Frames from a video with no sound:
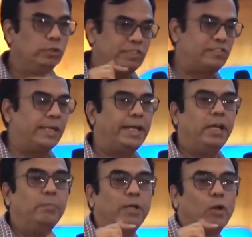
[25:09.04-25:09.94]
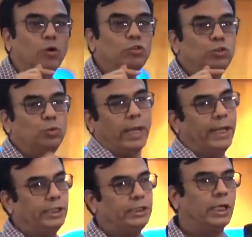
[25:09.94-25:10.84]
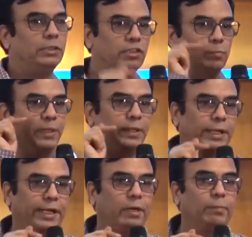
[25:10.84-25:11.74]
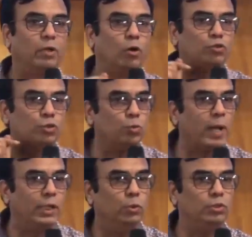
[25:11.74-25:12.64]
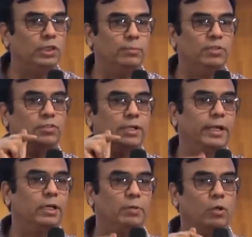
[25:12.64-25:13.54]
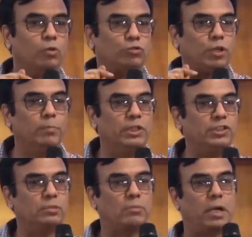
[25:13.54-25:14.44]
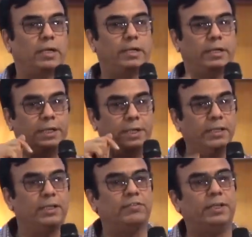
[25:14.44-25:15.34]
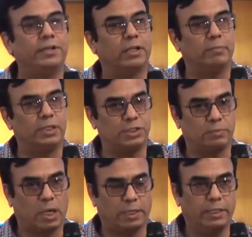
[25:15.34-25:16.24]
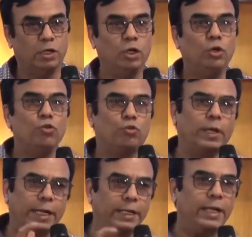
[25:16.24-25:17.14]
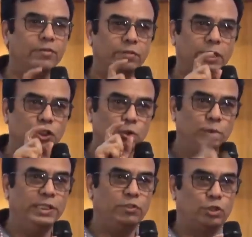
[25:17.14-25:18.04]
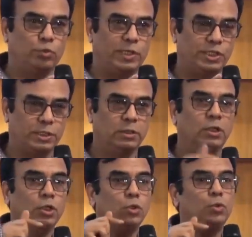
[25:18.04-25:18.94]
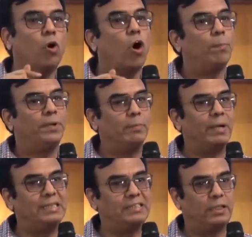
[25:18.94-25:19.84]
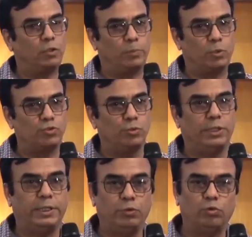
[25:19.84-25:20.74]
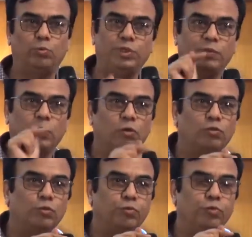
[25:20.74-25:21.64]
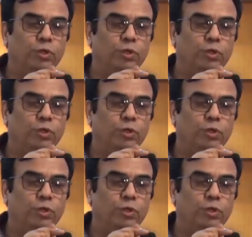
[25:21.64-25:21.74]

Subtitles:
this decade belongs to Asia, this big decade belongs to value theme, this decade belongs to emerging market and India-centric emerging market. So India is in a unique situation to optimize that opportunity. So we will also